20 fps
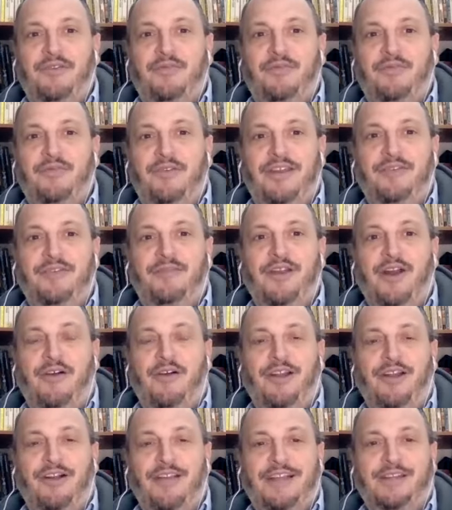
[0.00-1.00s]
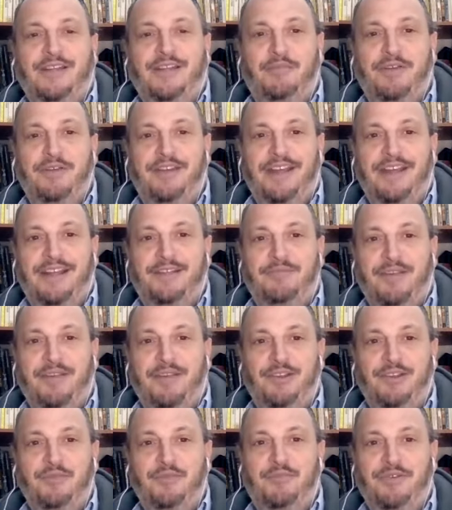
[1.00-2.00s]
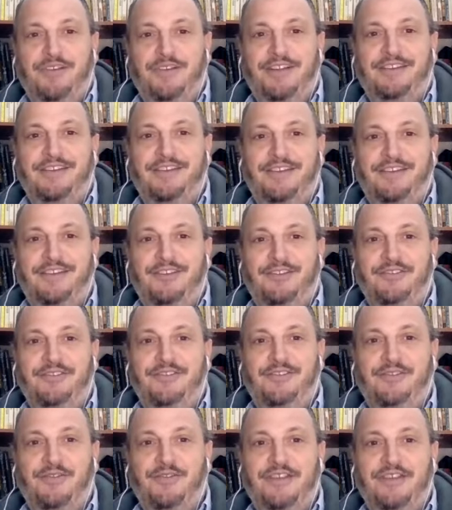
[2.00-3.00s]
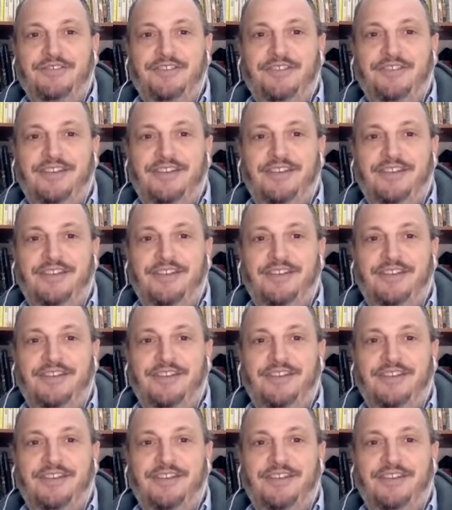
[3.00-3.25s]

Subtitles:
know we don't like to predict, but you predicted in your situation.